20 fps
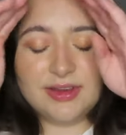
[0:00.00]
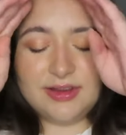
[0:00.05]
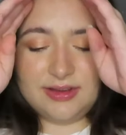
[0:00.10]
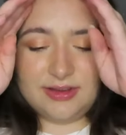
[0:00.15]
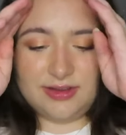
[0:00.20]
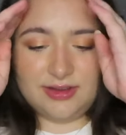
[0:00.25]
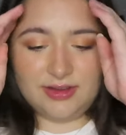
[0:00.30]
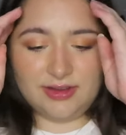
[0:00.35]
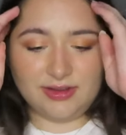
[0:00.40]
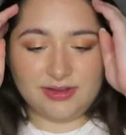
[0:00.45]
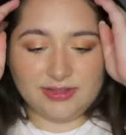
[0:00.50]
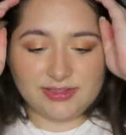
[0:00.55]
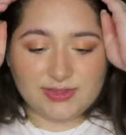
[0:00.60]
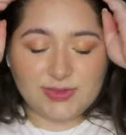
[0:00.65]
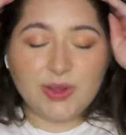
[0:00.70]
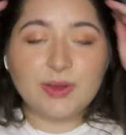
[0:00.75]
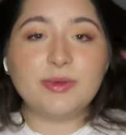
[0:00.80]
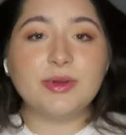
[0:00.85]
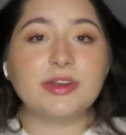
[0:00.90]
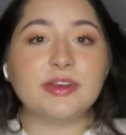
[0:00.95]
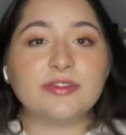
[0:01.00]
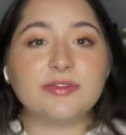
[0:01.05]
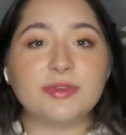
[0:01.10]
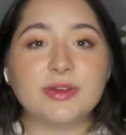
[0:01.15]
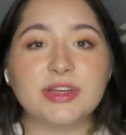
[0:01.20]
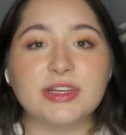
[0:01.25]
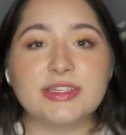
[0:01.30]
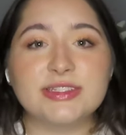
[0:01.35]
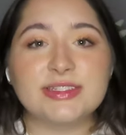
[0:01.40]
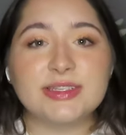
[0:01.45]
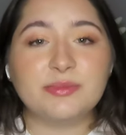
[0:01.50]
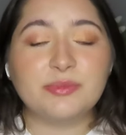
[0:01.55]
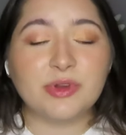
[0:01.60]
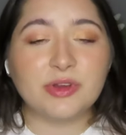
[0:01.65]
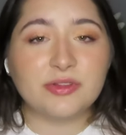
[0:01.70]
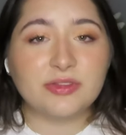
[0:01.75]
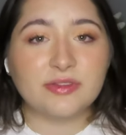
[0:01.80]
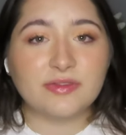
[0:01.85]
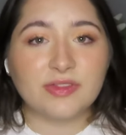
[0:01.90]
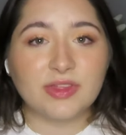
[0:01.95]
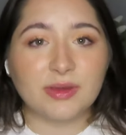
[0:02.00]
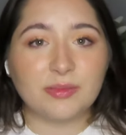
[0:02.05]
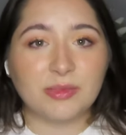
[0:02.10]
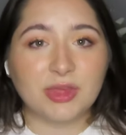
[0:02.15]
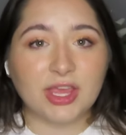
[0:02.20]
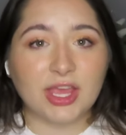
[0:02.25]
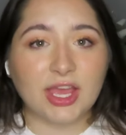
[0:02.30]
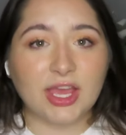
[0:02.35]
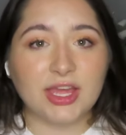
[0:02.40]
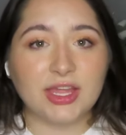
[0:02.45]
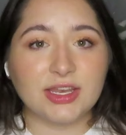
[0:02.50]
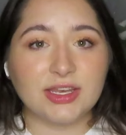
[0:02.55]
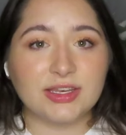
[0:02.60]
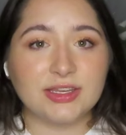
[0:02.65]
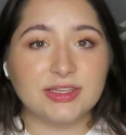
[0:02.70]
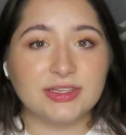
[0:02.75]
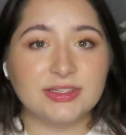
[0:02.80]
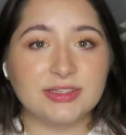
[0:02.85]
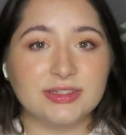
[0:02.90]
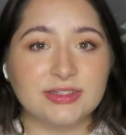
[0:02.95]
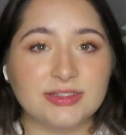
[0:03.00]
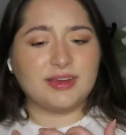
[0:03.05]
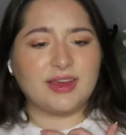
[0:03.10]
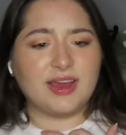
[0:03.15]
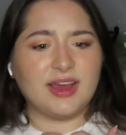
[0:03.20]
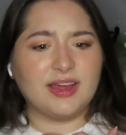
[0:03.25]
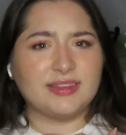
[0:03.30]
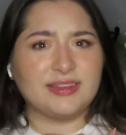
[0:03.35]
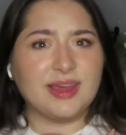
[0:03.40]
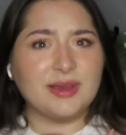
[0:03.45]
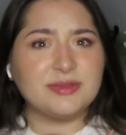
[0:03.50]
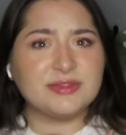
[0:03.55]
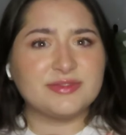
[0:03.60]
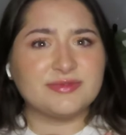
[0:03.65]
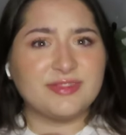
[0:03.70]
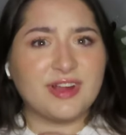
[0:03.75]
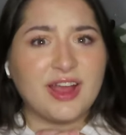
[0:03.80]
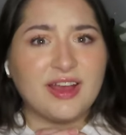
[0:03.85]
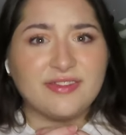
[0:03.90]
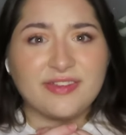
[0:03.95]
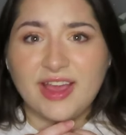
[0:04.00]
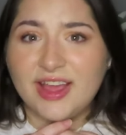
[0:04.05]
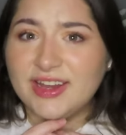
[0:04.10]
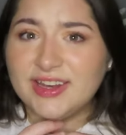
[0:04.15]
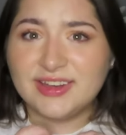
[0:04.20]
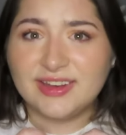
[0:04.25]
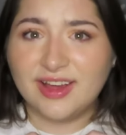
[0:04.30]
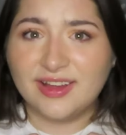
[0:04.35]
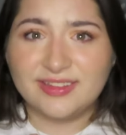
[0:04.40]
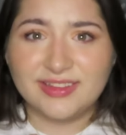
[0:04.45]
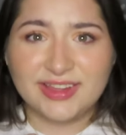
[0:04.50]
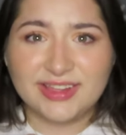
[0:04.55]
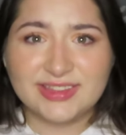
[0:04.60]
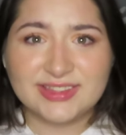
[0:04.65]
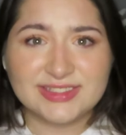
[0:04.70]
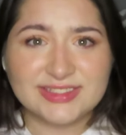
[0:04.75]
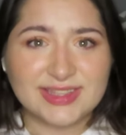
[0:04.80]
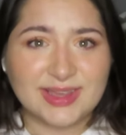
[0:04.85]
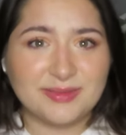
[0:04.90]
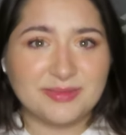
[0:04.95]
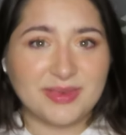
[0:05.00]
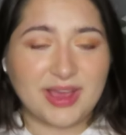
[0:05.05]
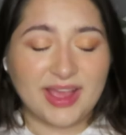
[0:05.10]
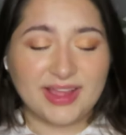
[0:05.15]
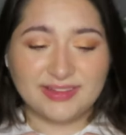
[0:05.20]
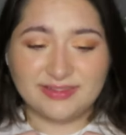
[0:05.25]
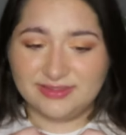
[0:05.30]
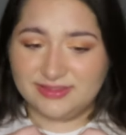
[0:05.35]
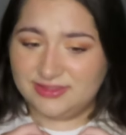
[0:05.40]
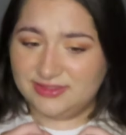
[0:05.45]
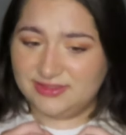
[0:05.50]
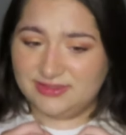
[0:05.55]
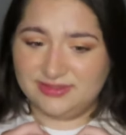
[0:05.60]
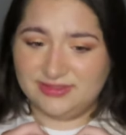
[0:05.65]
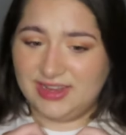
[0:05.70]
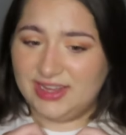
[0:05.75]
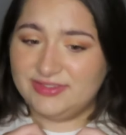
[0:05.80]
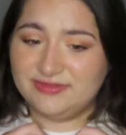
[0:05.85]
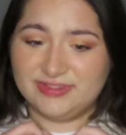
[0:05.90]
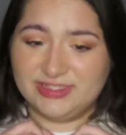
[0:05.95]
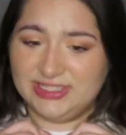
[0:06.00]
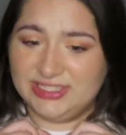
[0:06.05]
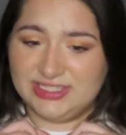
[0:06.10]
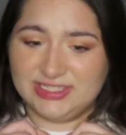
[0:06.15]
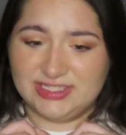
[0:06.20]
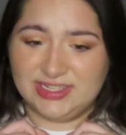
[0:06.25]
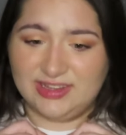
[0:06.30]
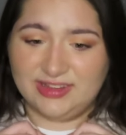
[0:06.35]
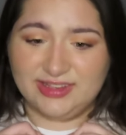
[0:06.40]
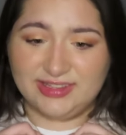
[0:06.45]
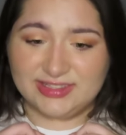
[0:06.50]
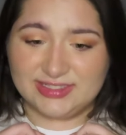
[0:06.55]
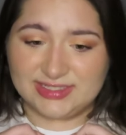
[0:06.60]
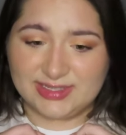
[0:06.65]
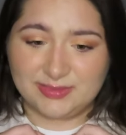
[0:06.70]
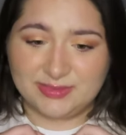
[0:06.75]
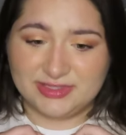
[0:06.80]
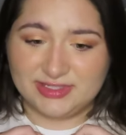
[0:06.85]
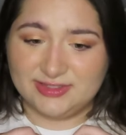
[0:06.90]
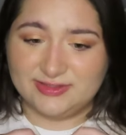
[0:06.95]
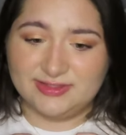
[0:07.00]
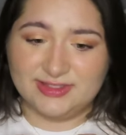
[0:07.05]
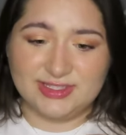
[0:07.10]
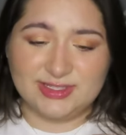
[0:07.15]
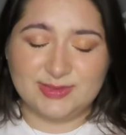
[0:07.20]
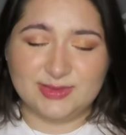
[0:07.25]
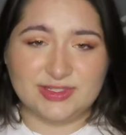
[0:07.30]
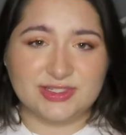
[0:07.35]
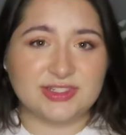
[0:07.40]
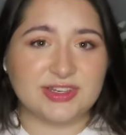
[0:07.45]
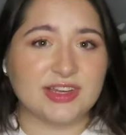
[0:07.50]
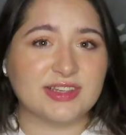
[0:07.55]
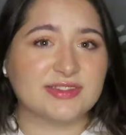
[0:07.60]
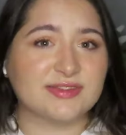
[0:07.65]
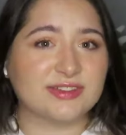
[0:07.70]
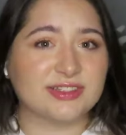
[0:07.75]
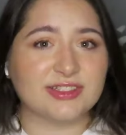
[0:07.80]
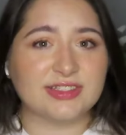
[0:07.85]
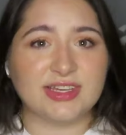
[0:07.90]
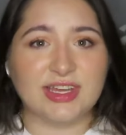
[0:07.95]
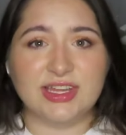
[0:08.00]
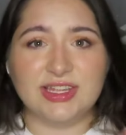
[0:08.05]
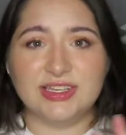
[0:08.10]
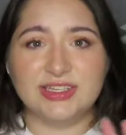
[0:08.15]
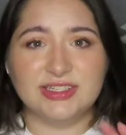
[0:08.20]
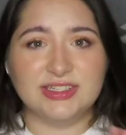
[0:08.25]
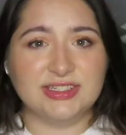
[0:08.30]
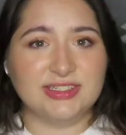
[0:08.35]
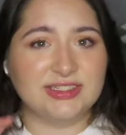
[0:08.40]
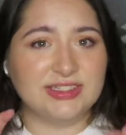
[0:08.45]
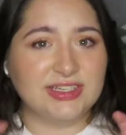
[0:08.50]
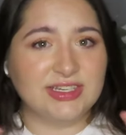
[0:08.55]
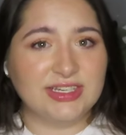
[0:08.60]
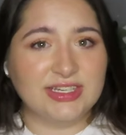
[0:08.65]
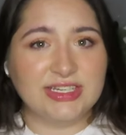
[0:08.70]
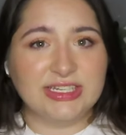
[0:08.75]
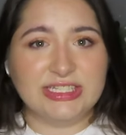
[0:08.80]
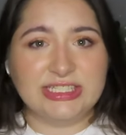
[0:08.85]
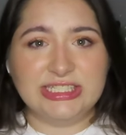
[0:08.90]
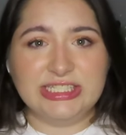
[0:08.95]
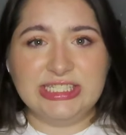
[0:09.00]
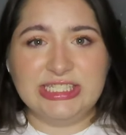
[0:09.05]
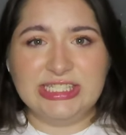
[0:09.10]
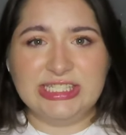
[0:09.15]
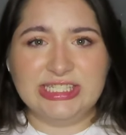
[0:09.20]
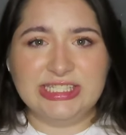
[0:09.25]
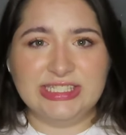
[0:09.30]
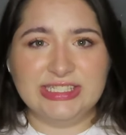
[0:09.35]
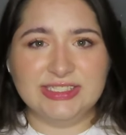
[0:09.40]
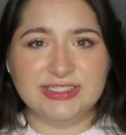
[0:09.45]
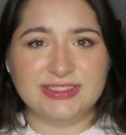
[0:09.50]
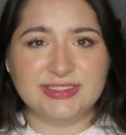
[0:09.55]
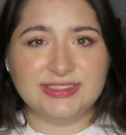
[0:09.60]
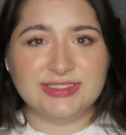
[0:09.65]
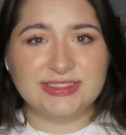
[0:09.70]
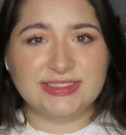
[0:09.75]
So I wonder if we're gonna see both of them again. God, that was rough. I did not like this I really did not like this episode. This was stressful and I